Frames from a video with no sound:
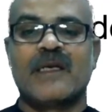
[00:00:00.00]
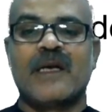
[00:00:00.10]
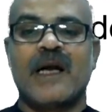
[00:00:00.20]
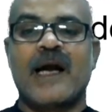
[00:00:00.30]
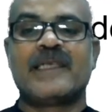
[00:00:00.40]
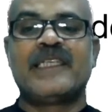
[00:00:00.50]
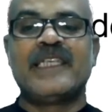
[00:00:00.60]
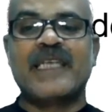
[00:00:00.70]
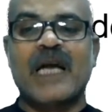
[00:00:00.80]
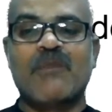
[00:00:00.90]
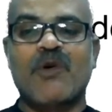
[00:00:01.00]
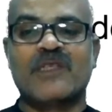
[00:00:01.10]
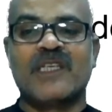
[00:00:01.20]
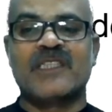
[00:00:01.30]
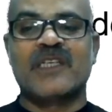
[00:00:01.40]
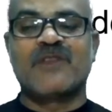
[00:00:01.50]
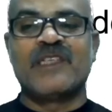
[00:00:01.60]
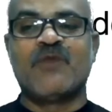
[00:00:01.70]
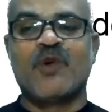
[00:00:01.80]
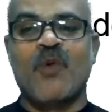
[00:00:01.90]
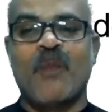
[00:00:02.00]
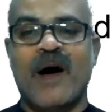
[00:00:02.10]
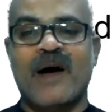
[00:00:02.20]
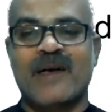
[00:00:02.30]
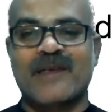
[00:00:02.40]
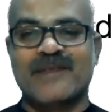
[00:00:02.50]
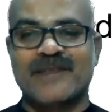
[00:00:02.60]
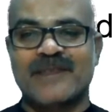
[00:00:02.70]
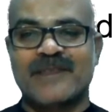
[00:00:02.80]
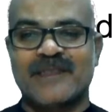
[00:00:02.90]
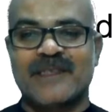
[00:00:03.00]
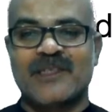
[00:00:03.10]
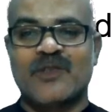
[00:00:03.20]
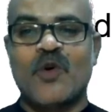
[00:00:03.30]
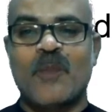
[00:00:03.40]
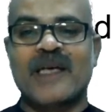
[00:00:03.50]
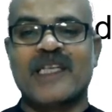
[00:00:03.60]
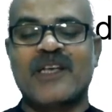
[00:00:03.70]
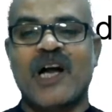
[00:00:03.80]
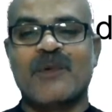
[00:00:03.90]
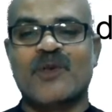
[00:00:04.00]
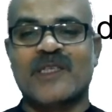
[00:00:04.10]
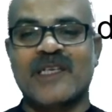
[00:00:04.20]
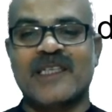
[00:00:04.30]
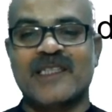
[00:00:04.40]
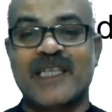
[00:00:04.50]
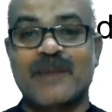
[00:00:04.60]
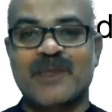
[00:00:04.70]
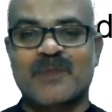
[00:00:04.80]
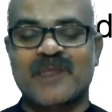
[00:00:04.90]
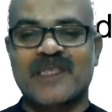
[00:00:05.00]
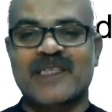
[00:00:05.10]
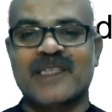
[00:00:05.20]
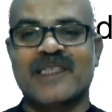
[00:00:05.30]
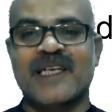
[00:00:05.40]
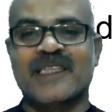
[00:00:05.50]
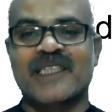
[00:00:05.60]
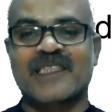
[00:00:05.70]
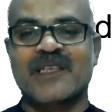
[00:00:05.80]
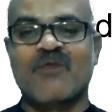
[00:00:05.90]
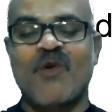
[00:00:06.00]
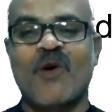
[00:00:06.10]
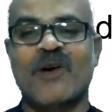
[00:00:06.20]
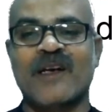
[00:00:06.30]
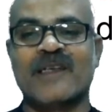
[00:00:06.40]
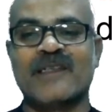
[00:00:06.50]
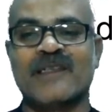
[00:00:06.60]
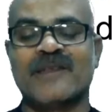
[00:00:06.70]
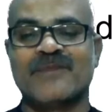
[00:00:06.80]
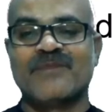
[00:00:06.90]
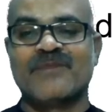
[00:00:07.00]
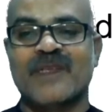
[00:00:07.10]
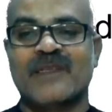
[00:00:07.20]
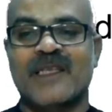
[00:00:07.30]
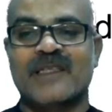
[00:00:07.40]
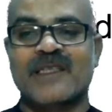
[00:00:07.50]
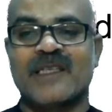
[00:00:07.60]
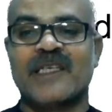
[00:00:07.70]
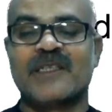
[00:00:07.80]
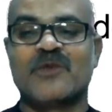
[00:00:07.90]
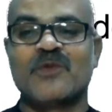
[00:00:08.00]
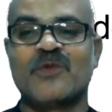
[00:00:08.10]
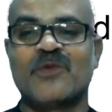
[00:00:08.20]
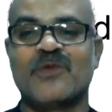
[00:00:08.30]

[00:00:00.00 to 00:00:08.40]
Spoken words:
And decarboxylation of levodopa. Dopa decarboxylase enzyme is present in the intestinal wall, and this leads to